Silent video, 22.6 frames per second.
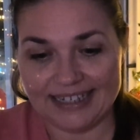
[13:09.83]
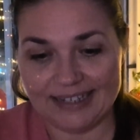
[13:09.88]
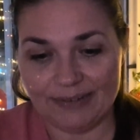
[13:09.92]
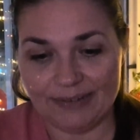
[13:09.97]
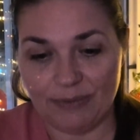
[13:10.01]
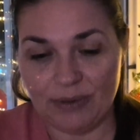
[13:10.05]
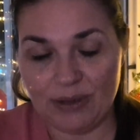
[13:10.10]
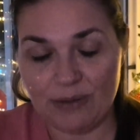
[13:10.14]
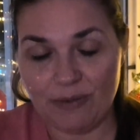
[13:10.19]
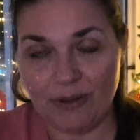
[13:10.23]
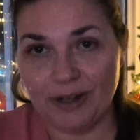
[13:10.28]

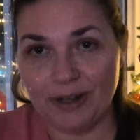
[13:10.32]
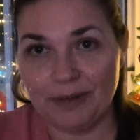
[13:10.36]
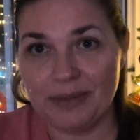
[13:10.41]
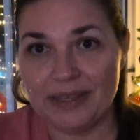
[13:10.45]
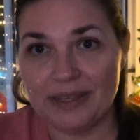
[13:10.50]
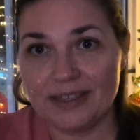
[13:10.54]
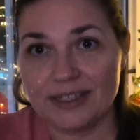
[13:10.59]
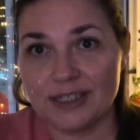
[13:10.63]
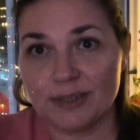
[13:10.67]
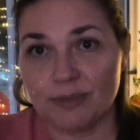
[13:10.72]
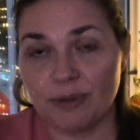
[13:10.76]
we want to be
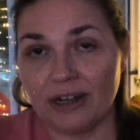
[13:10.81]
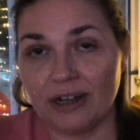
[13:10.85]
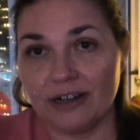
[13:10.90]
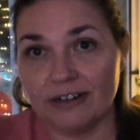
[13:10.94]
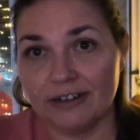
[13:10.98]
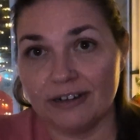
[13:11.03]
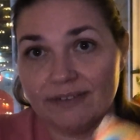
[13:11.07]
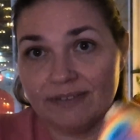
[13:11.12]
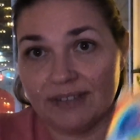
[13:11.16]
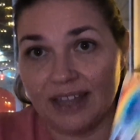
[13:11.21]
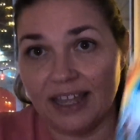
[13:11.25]
the
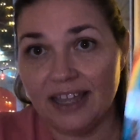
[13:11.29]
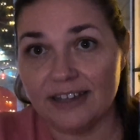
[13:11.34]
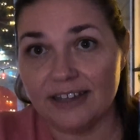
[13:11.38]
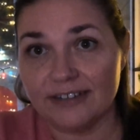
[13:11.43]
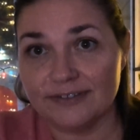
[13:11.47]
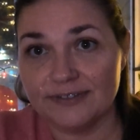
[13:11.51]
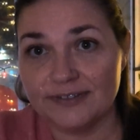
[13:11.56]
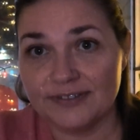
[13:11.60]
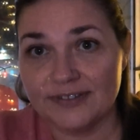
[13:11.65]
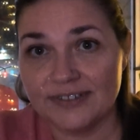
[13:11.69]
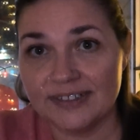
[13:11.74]
spreader of
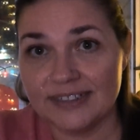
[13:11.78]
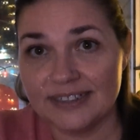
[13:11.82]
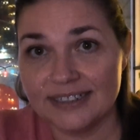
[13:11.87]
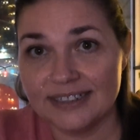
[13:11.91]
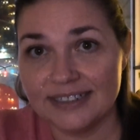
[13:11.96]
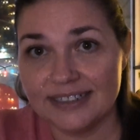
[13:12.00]
love.